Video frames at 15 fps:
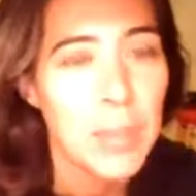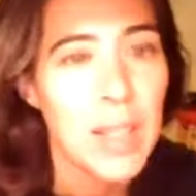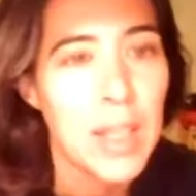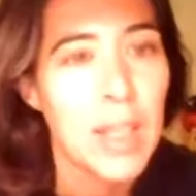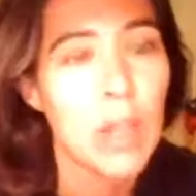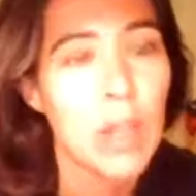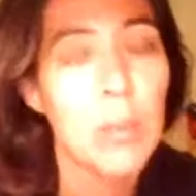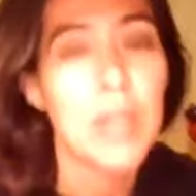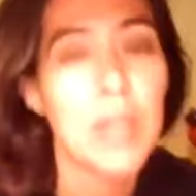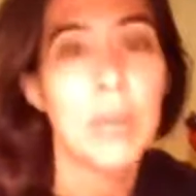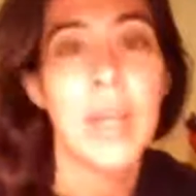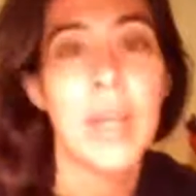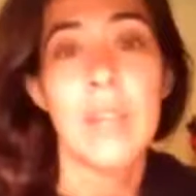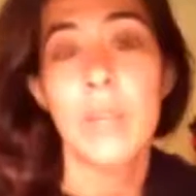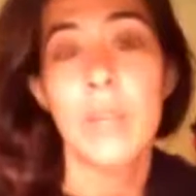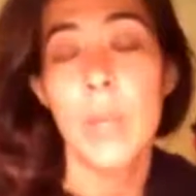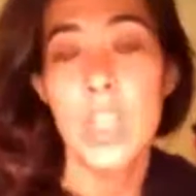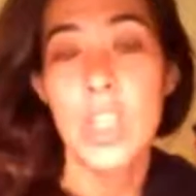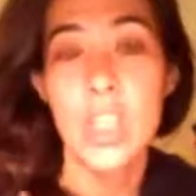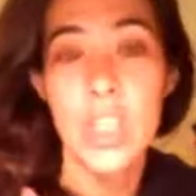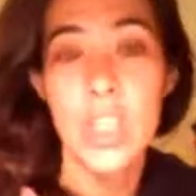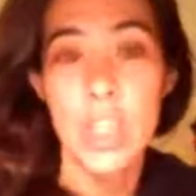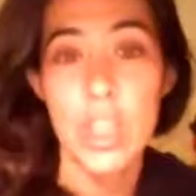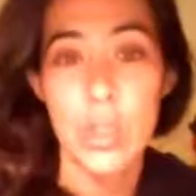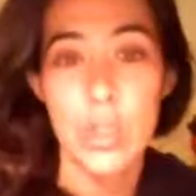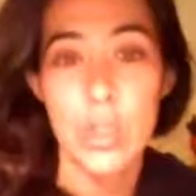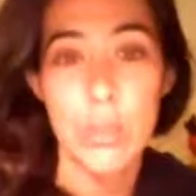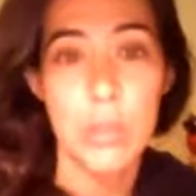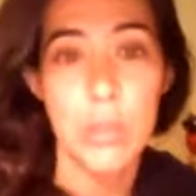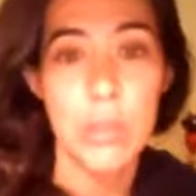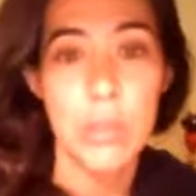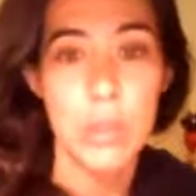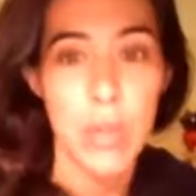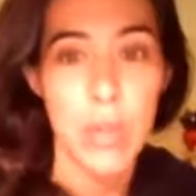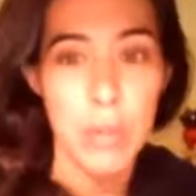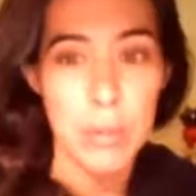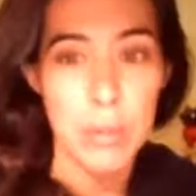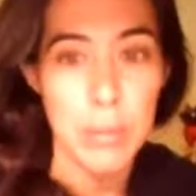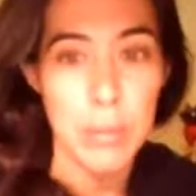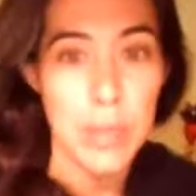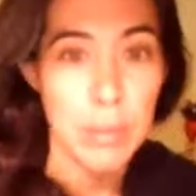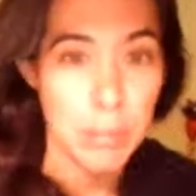and if you're watching this on YouTube, subscribe to me. Please